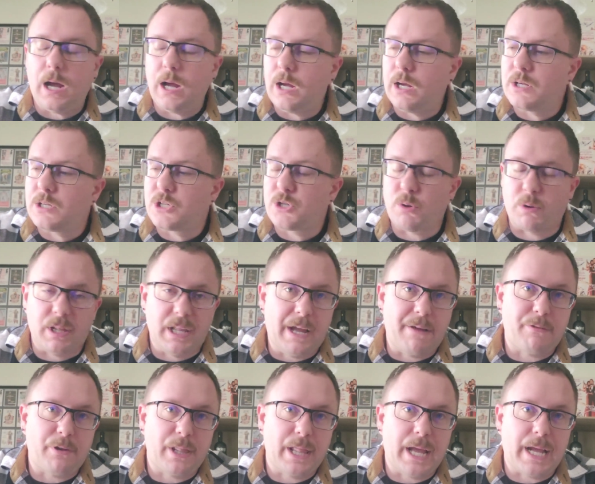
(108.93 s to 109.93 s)
Shortly
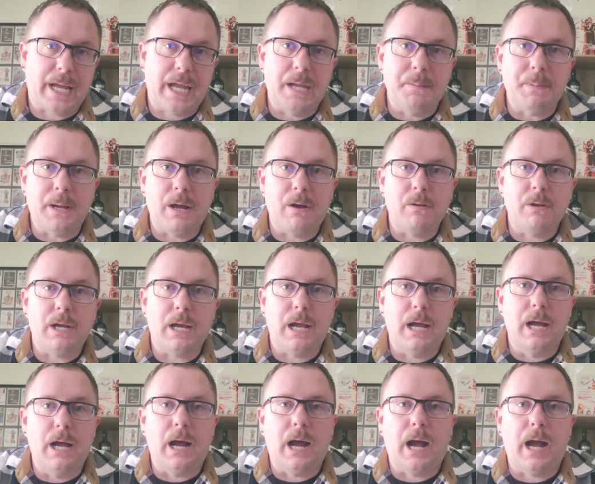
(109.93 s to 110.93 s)
after that came out,
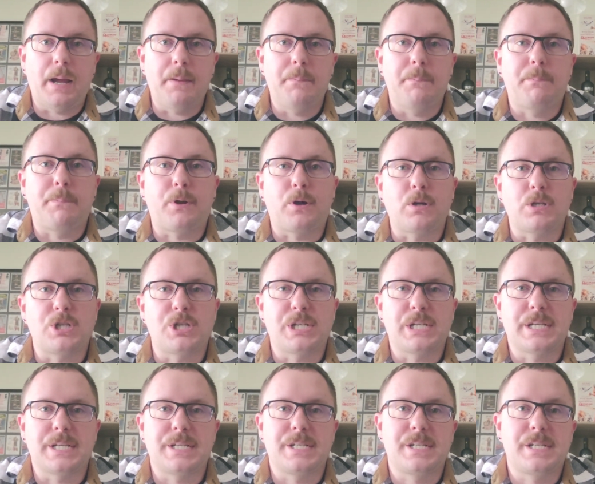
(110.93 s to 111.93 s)
I
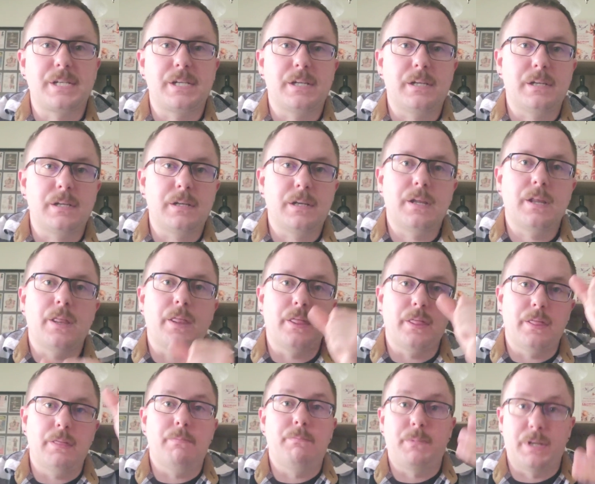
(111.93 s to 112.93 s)
purchased
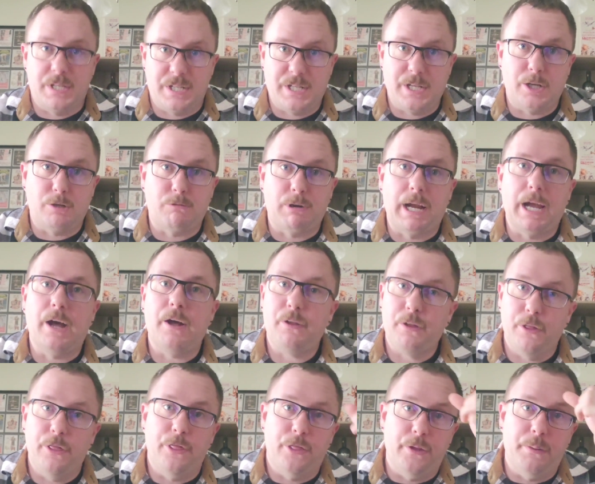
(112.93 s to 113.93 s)
Casino Royale,
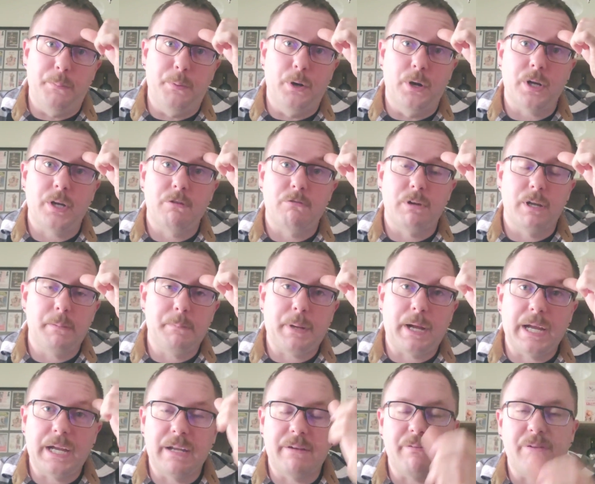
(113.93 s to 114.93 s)
the book, written by
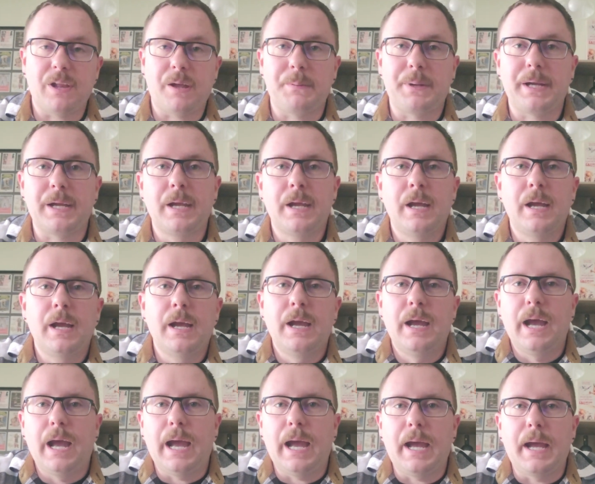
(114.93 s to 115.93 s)
Ian Fleming.
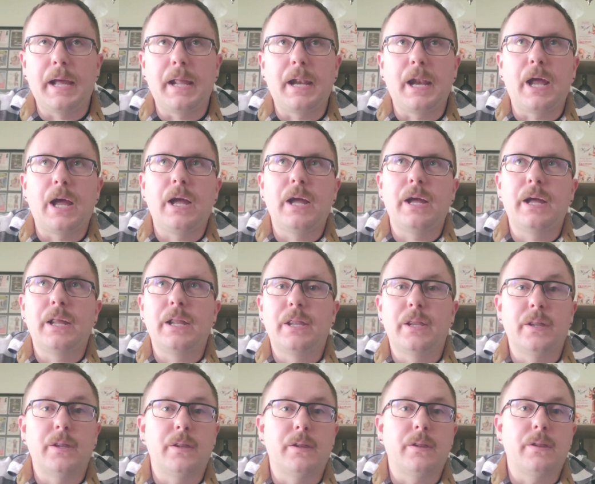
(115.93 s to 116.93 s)
And
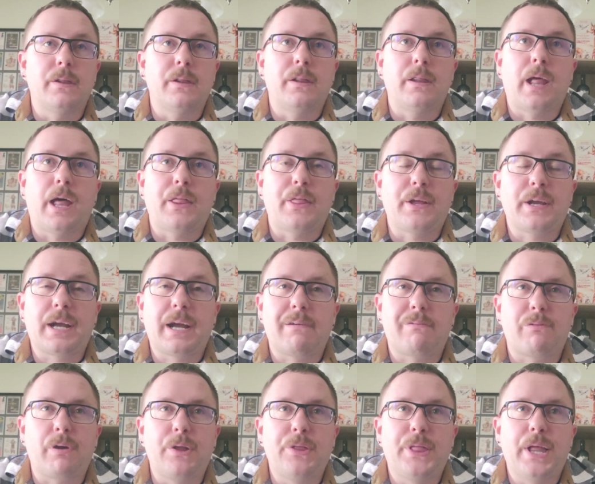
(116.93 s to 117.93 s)
I think I've
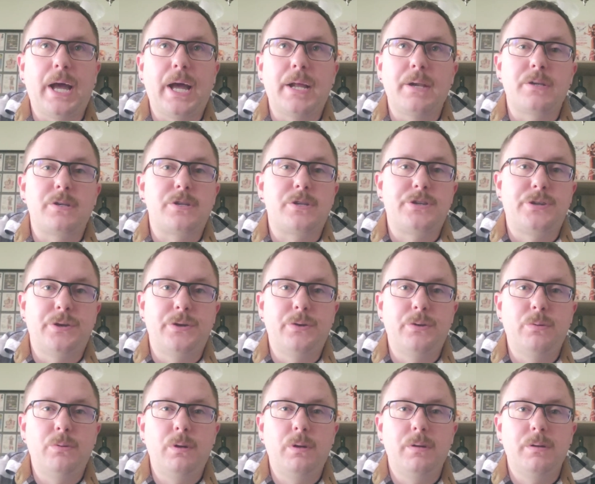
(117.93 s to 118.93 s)
read that
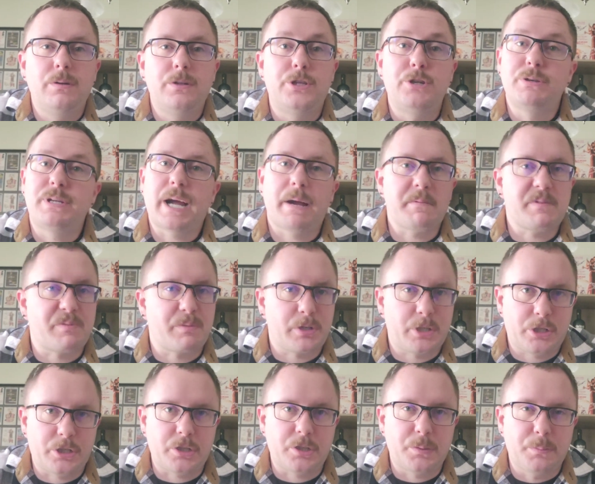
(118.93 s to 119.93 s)
two times for
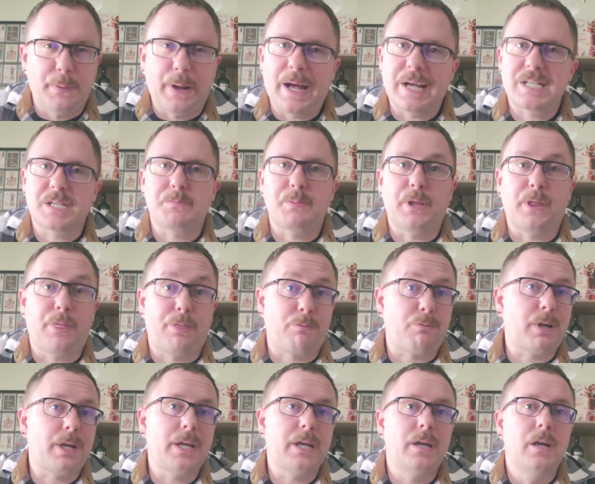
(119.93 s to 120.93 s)
sure, possibly
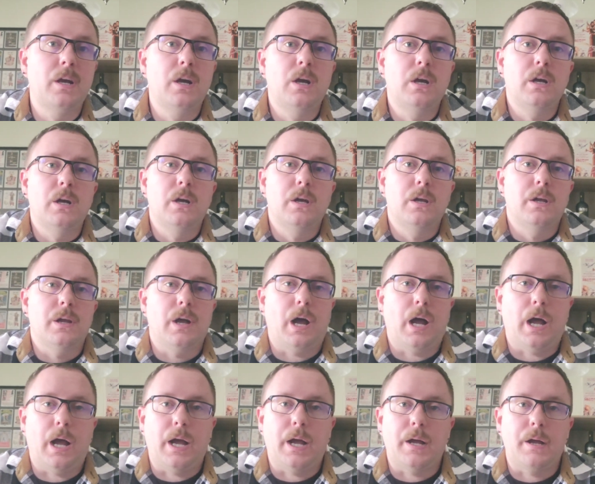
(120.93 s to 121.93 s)
three,
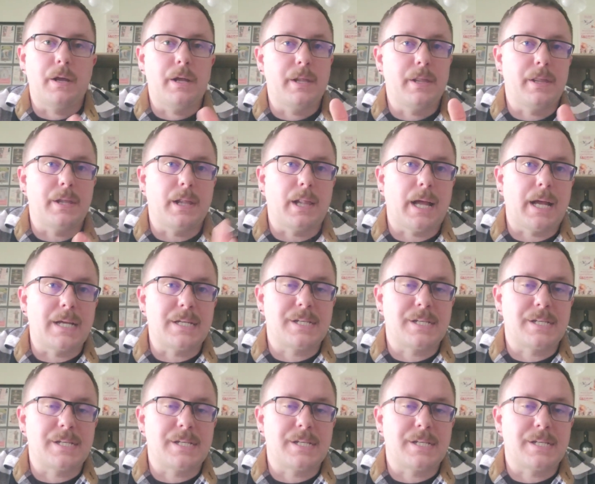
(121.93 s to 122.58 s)
in the last